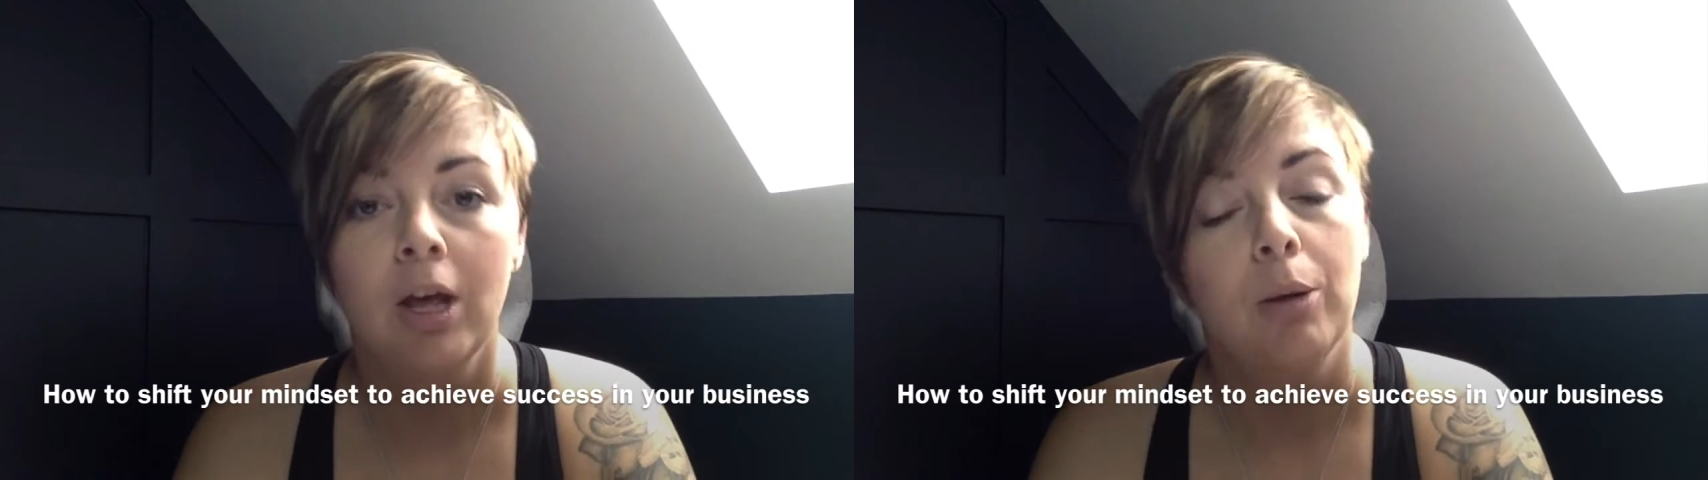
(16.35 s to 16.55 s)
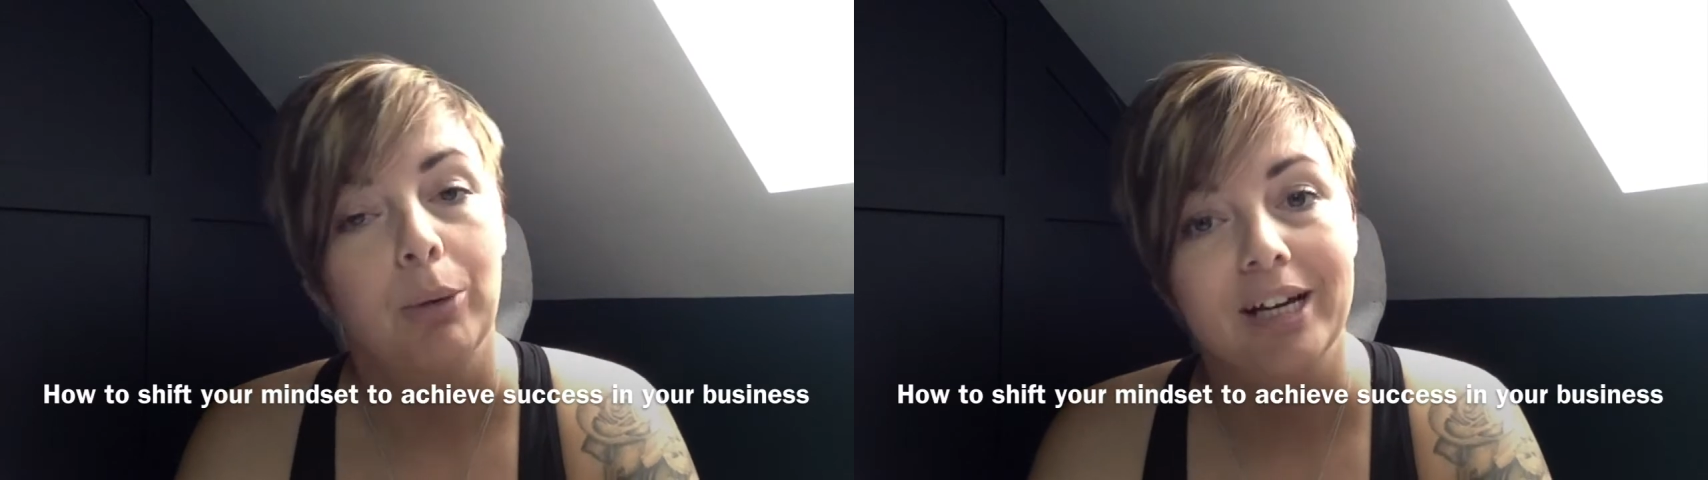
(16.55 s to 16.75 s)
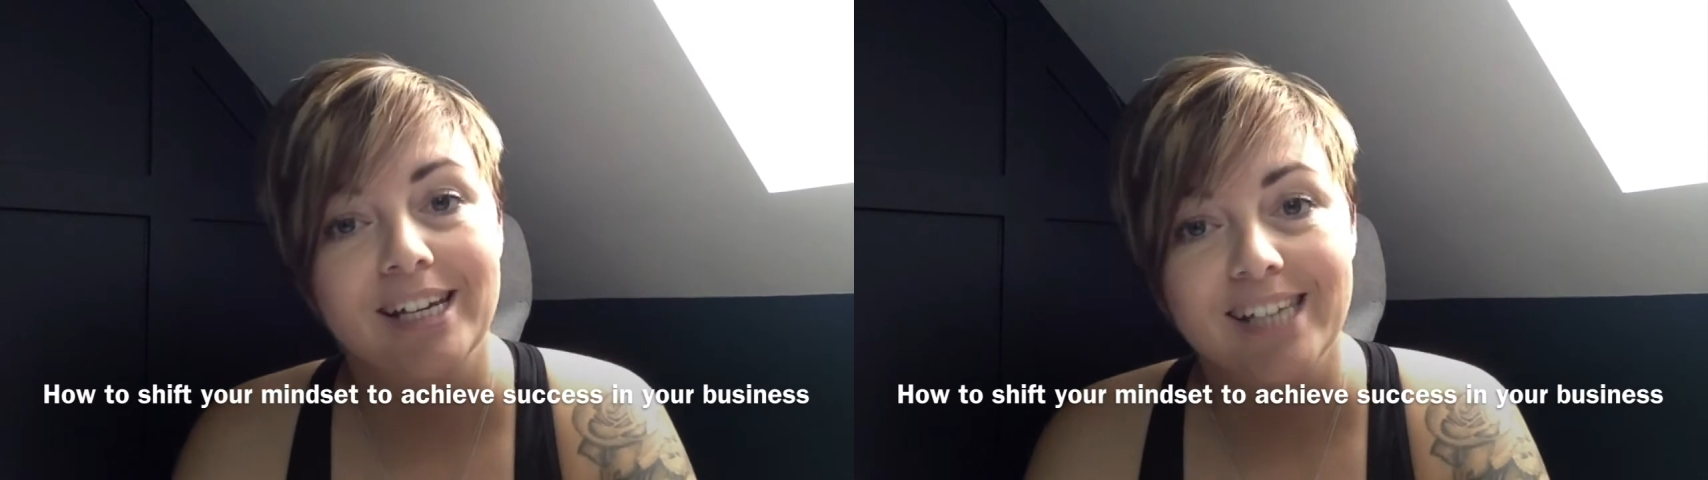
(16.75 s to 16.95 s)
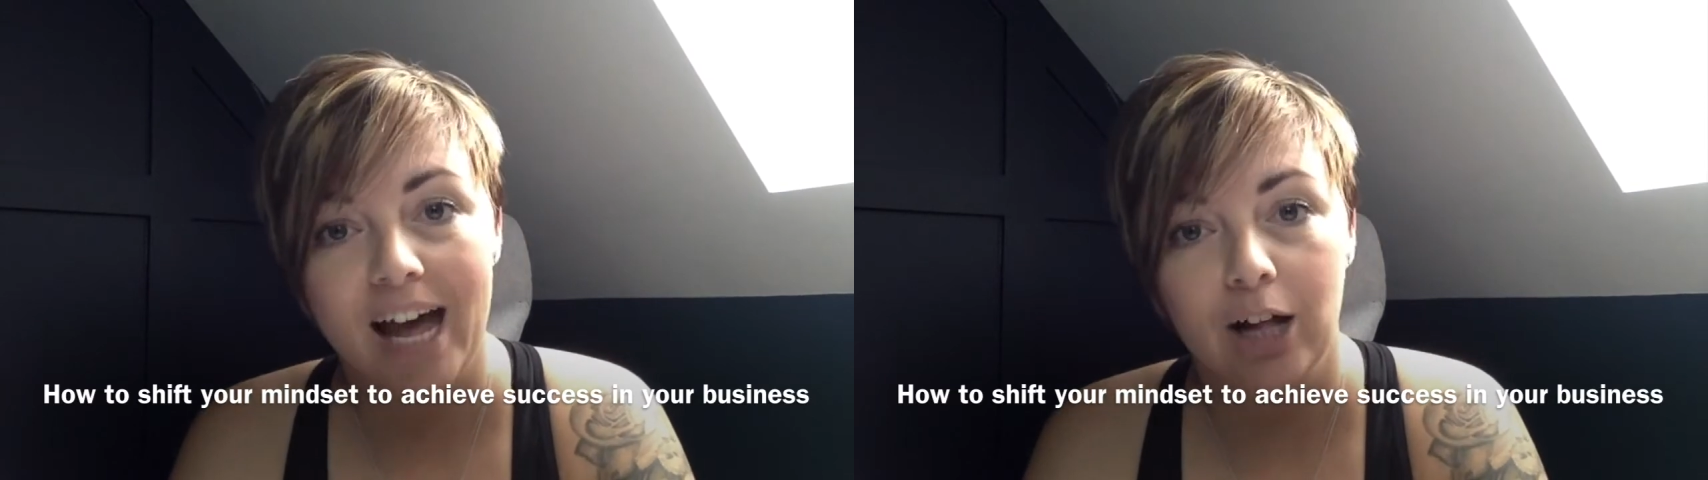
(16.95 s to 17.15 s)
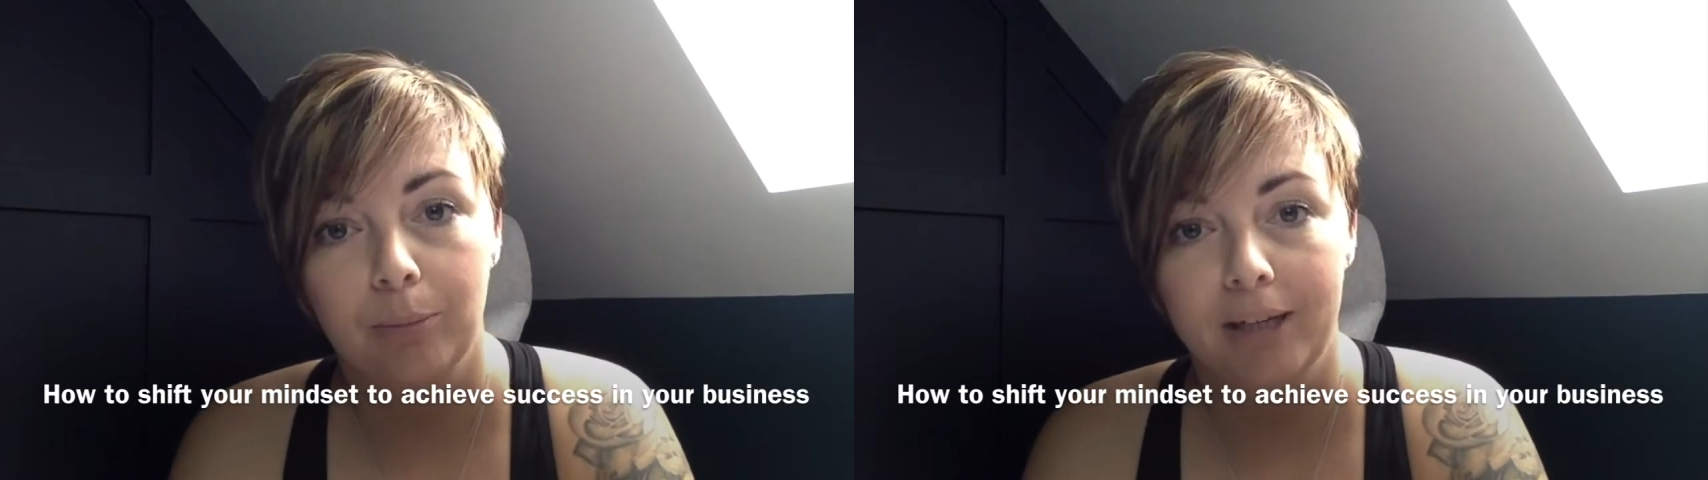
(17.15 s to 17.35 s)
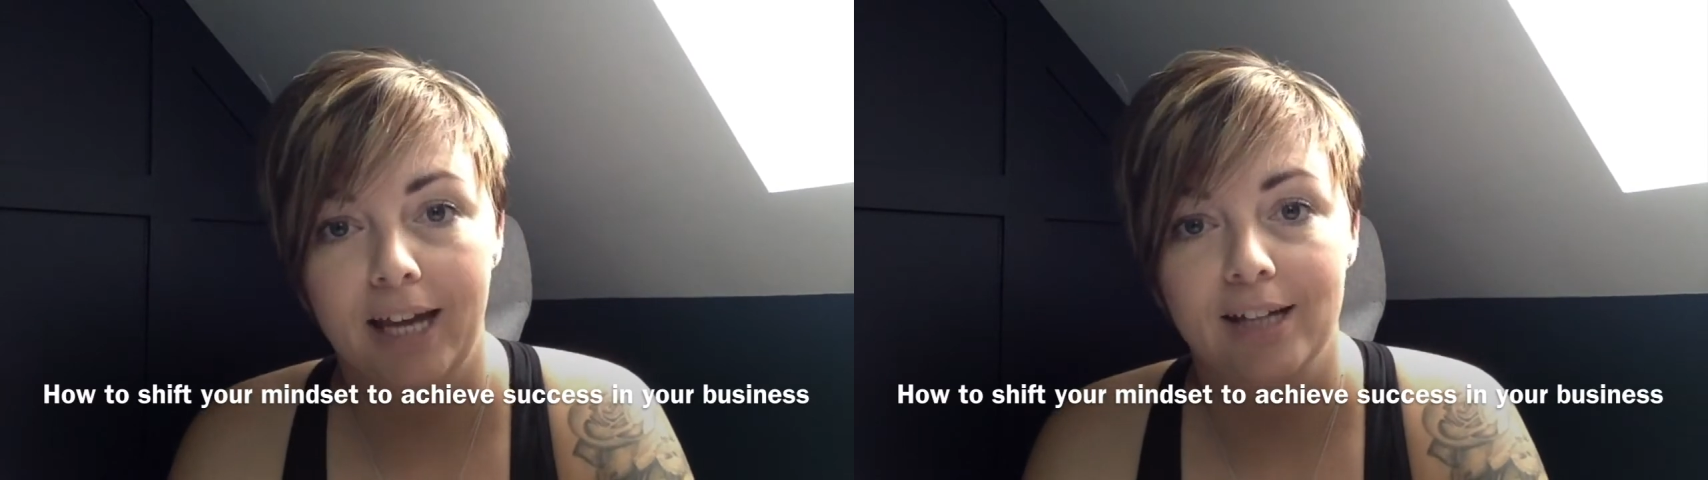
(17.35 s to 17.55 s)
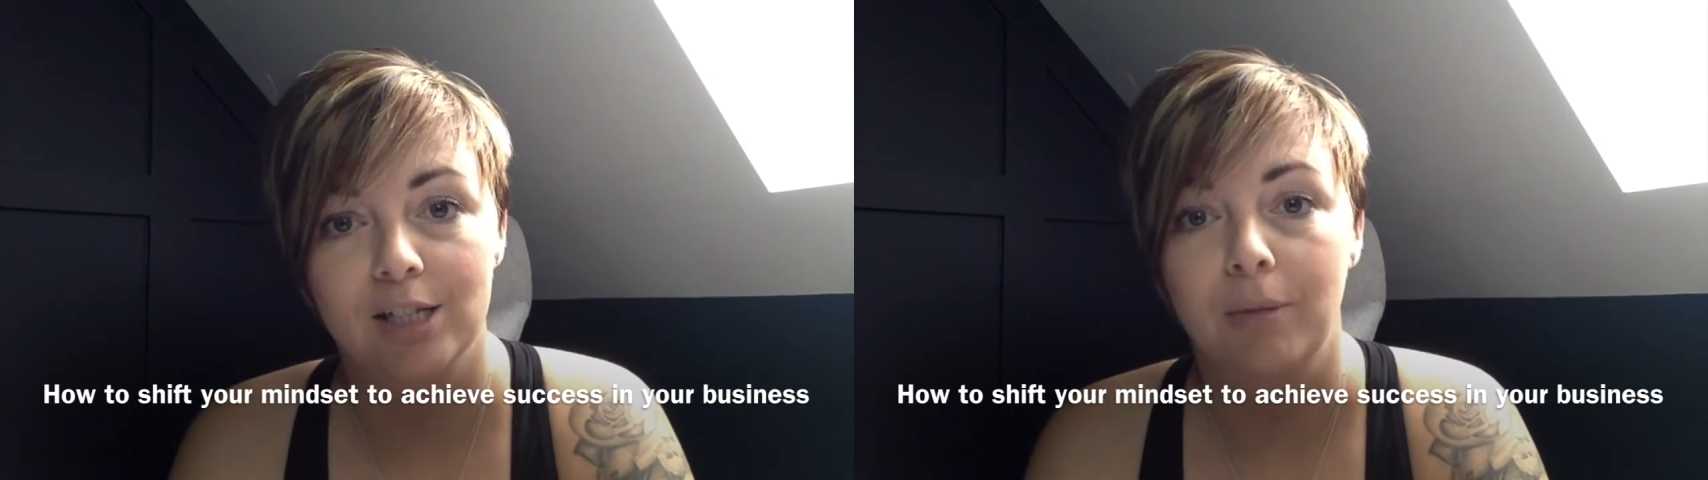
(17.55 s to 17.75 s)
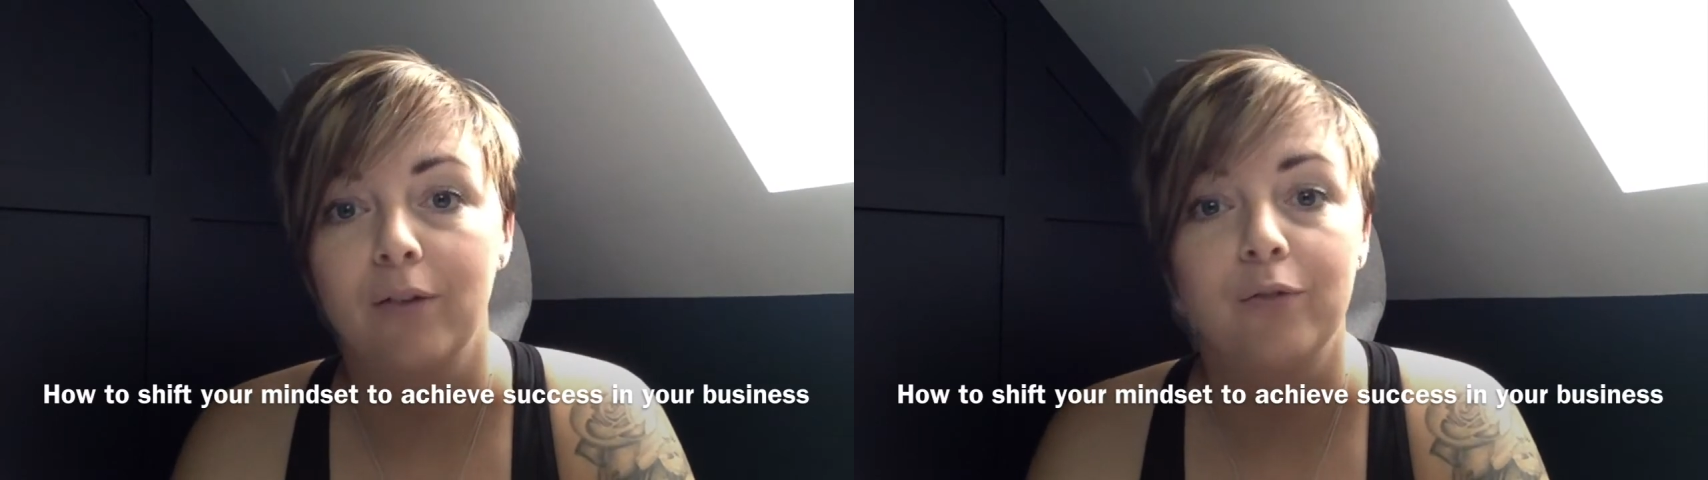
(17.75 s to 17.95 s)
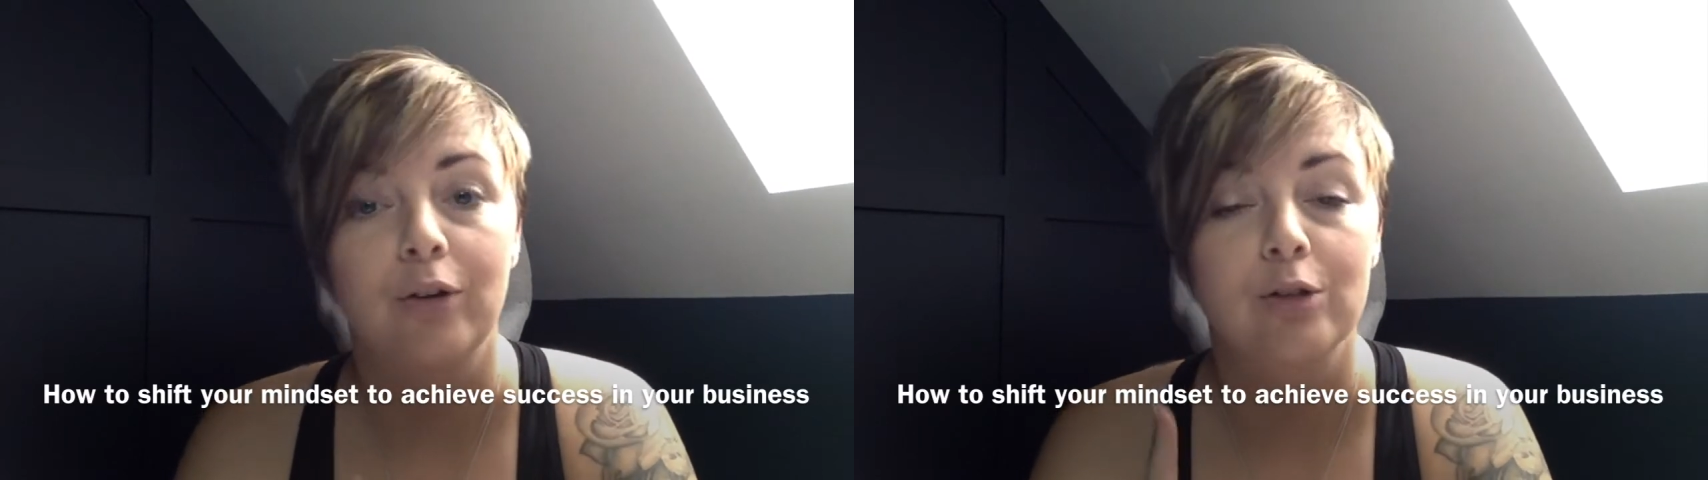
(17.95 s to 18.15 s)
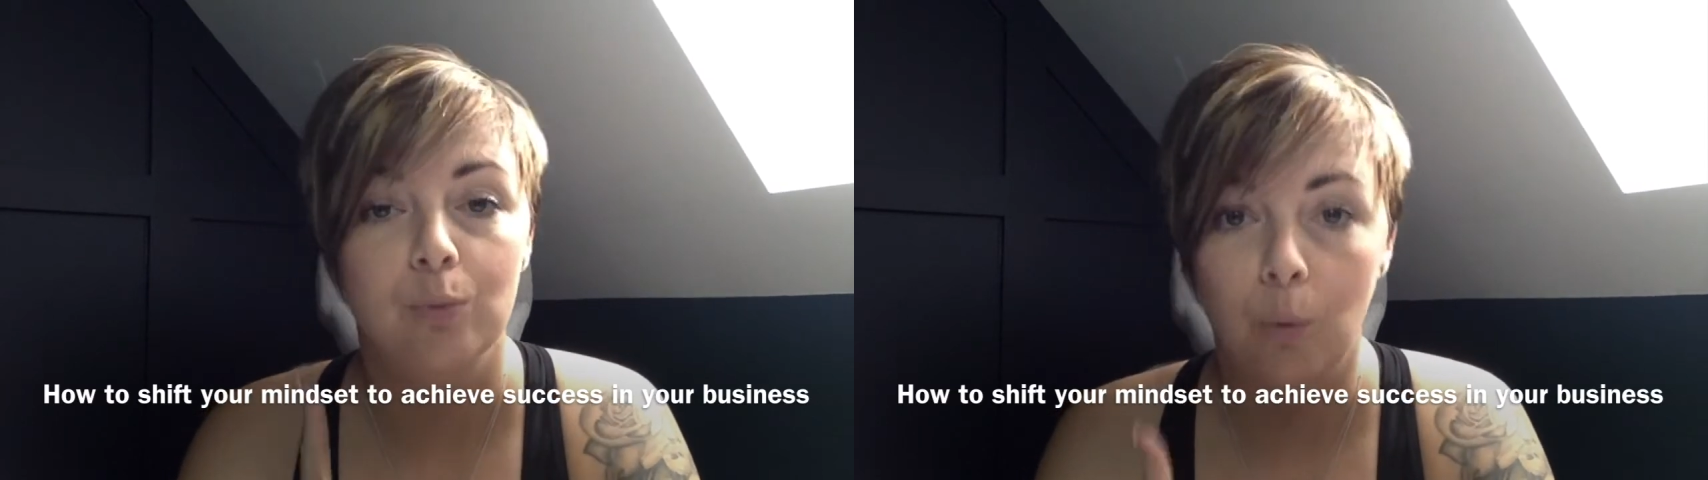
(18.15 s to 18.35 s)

but it has helped me get to my first